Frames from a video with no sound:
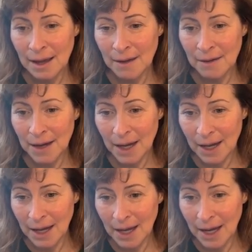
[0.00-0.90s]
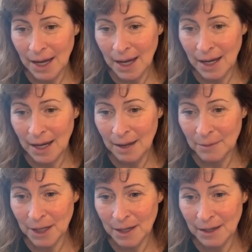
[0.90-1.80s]
Okay, and I'm
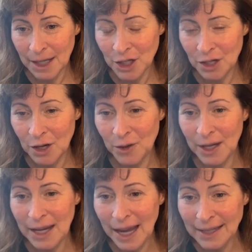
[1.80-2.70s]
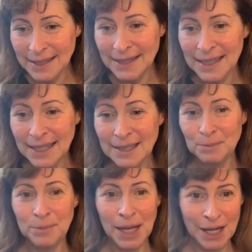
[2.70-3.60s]
gonna let you know the next 6
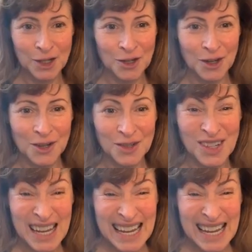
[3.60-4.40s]
pictures